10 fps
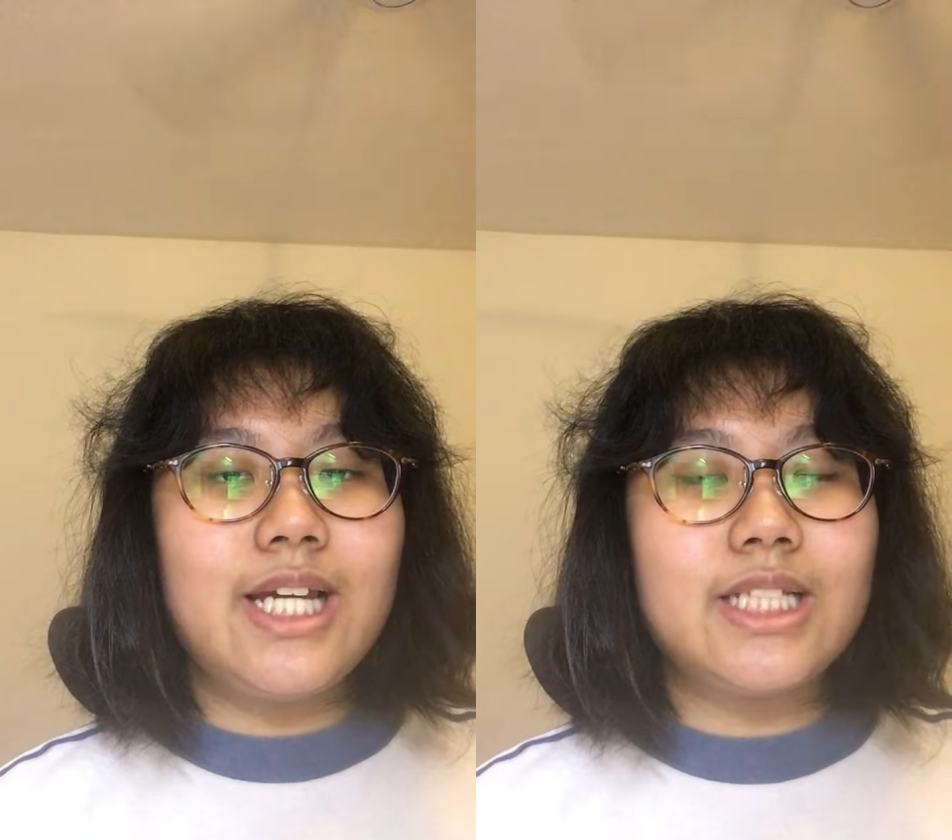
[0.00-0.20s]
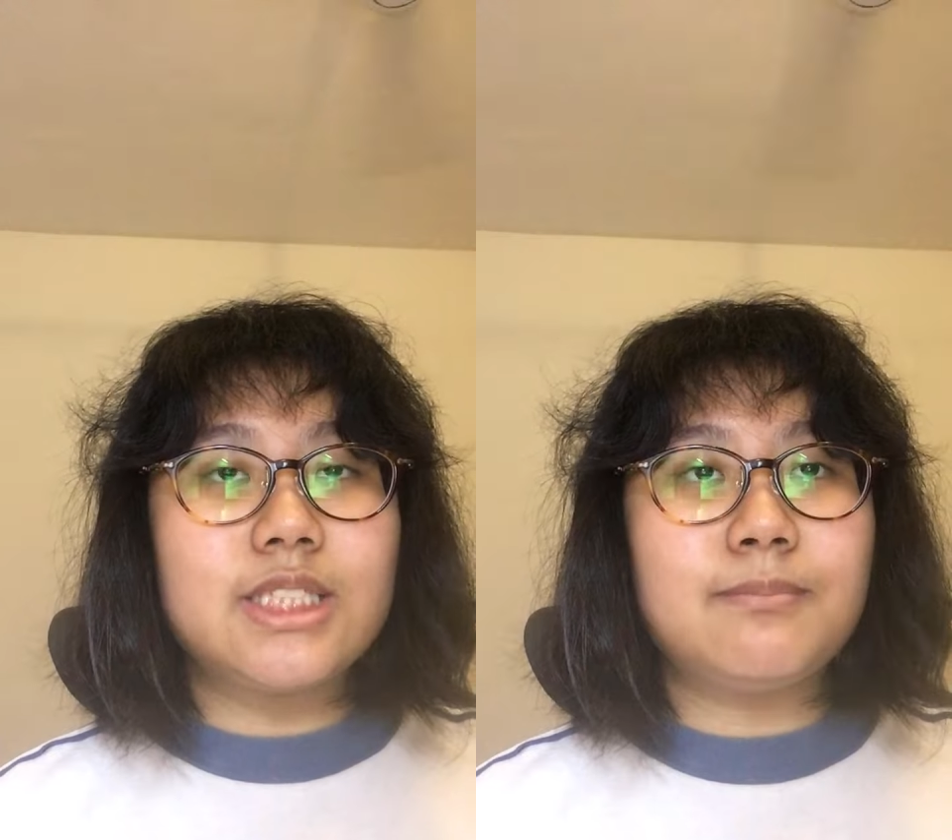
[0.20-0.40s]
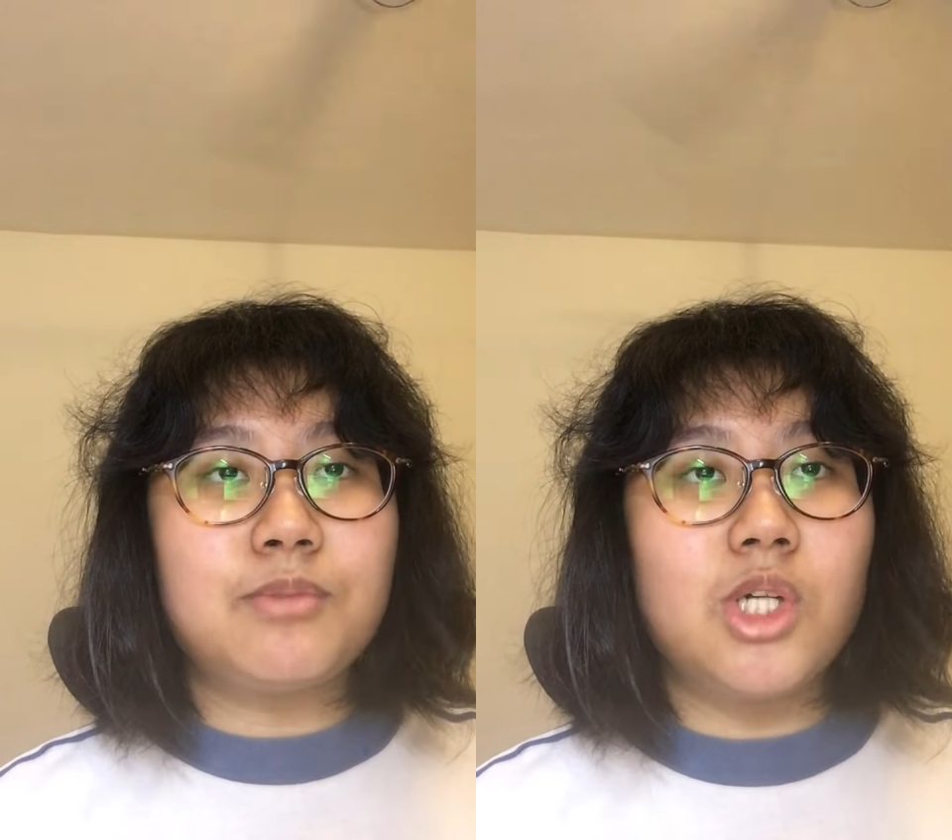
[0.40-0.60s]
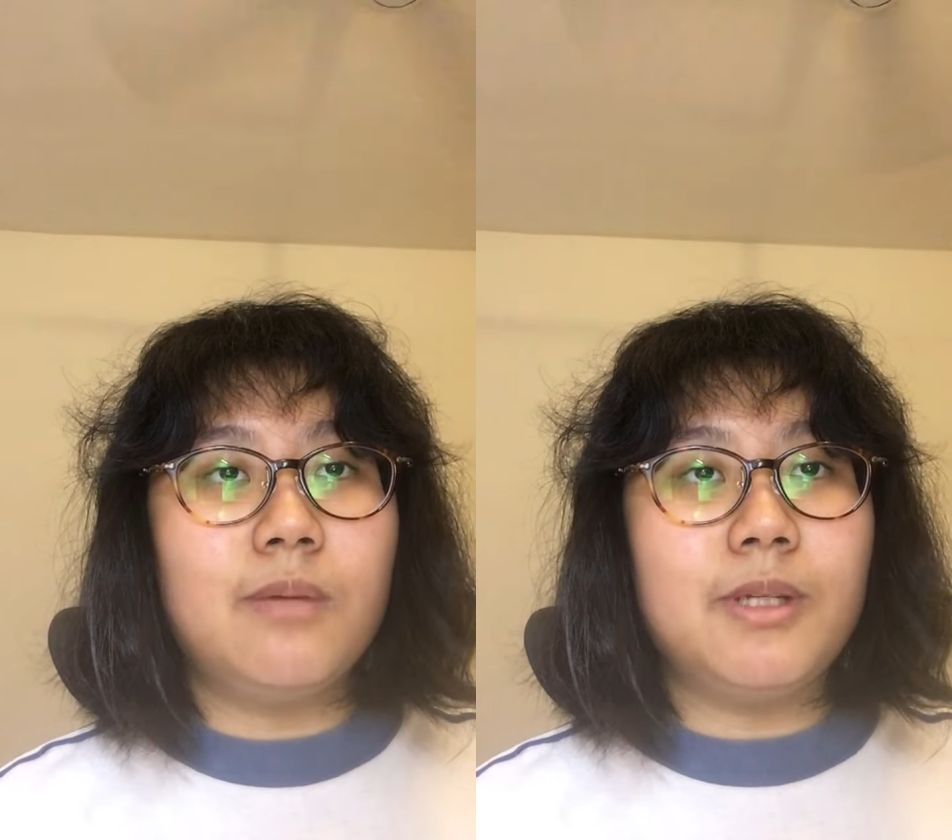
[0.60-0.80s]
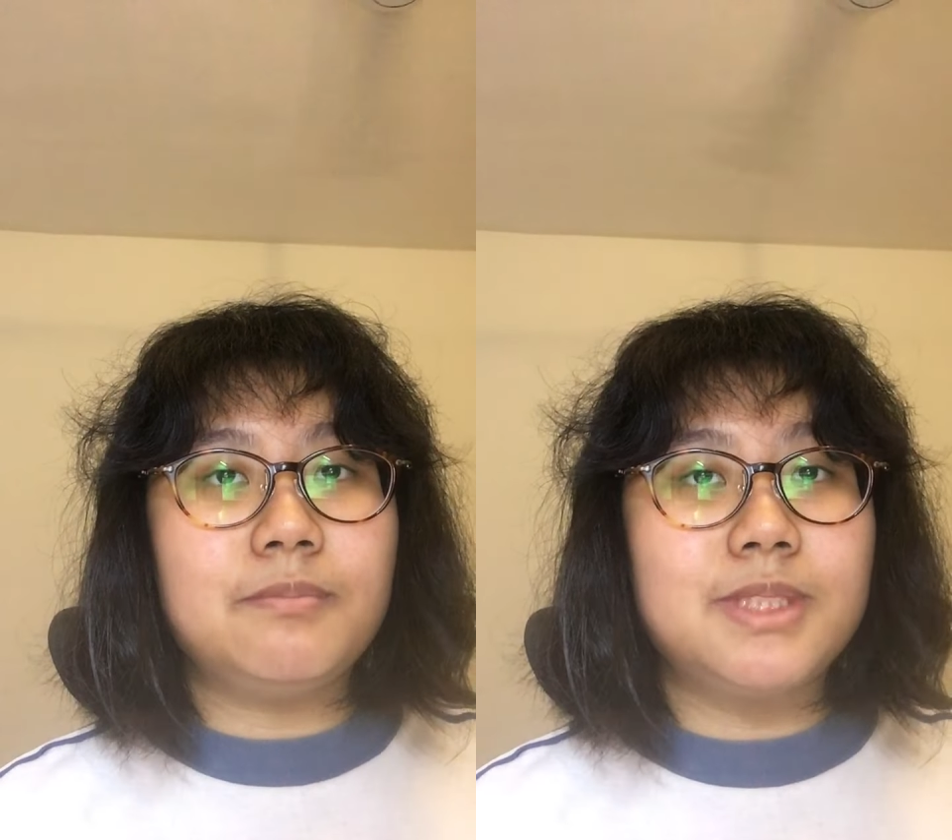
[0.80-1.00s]
had some
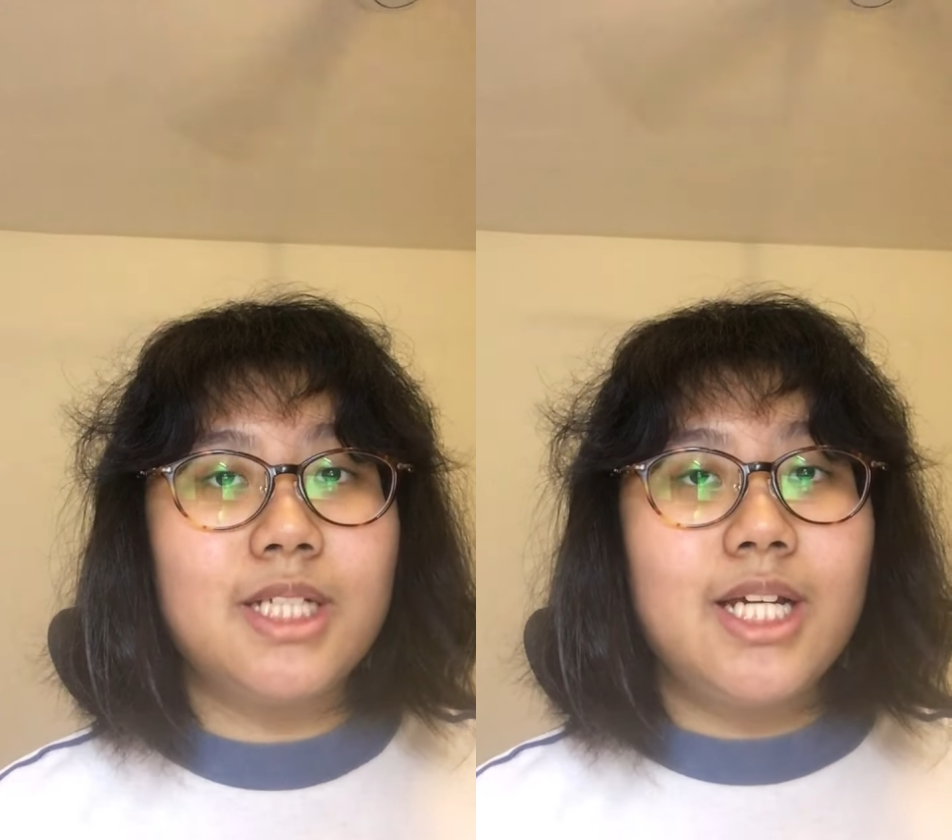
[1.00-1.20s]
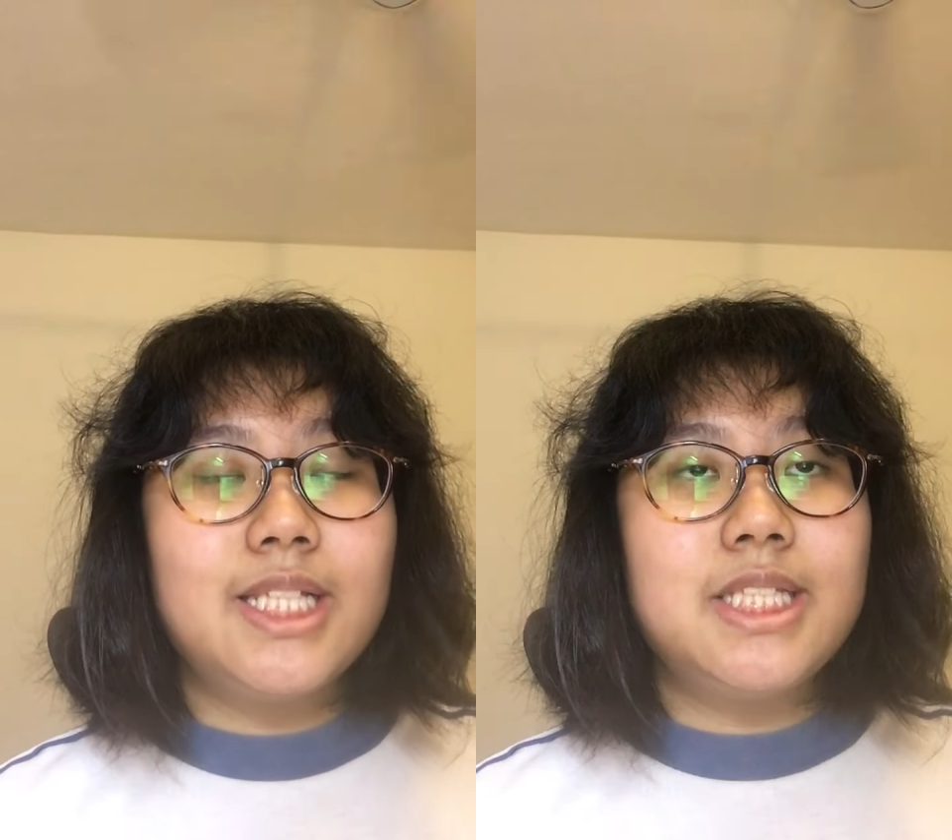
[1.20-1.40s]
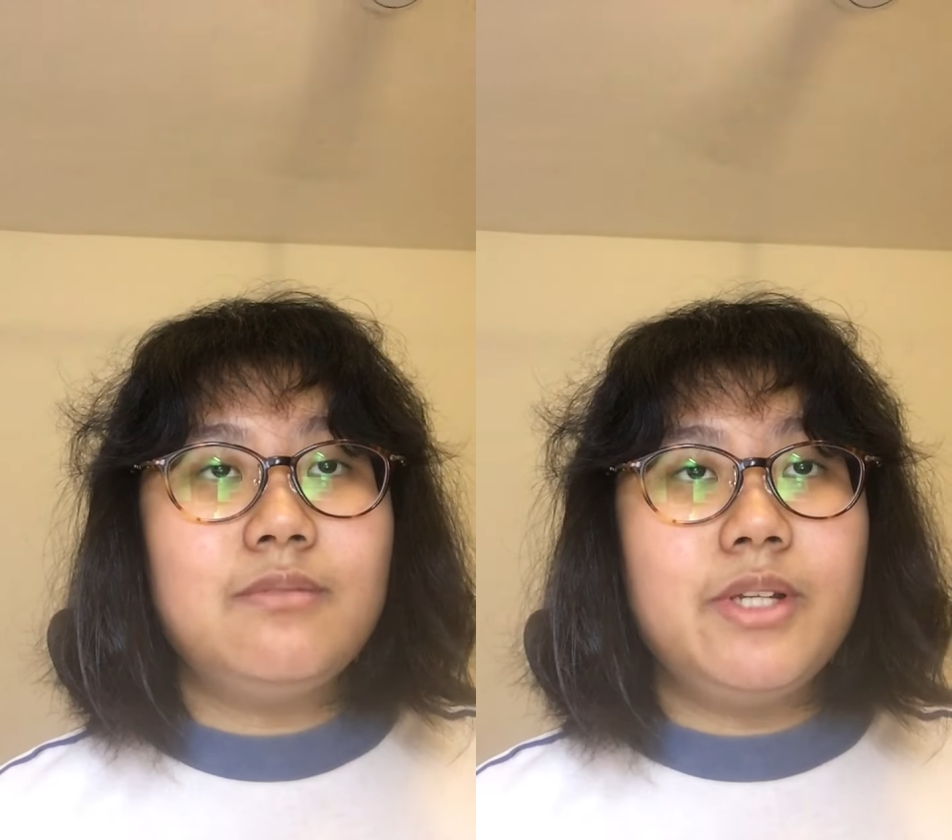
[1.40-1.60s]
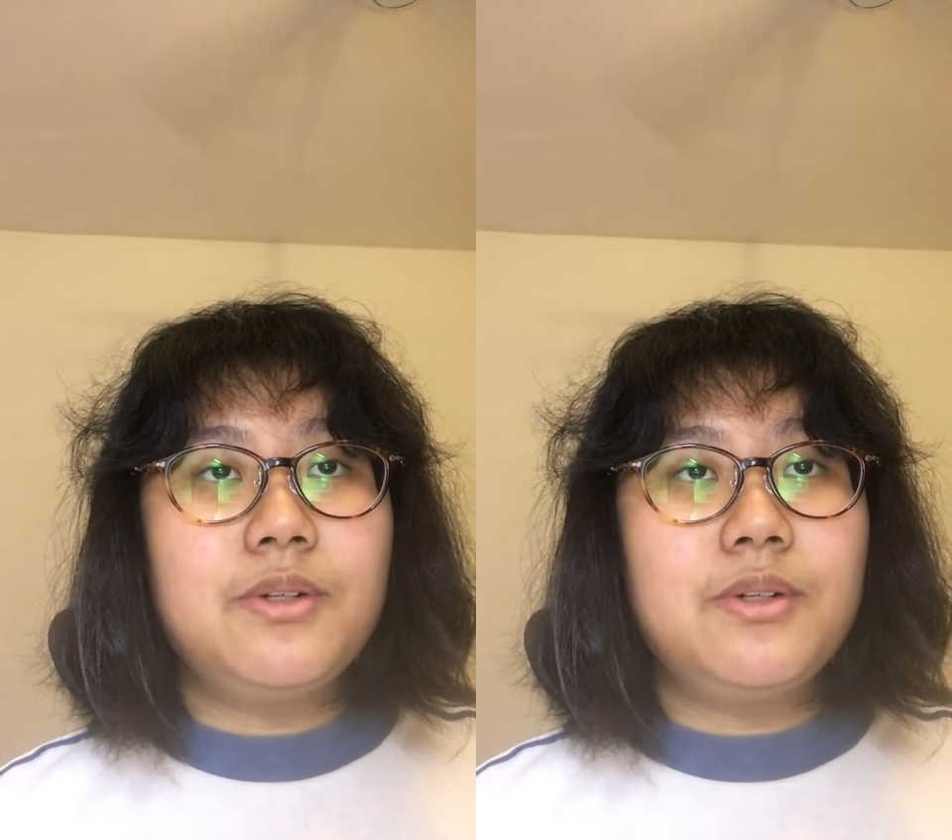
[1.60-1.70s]
problems. We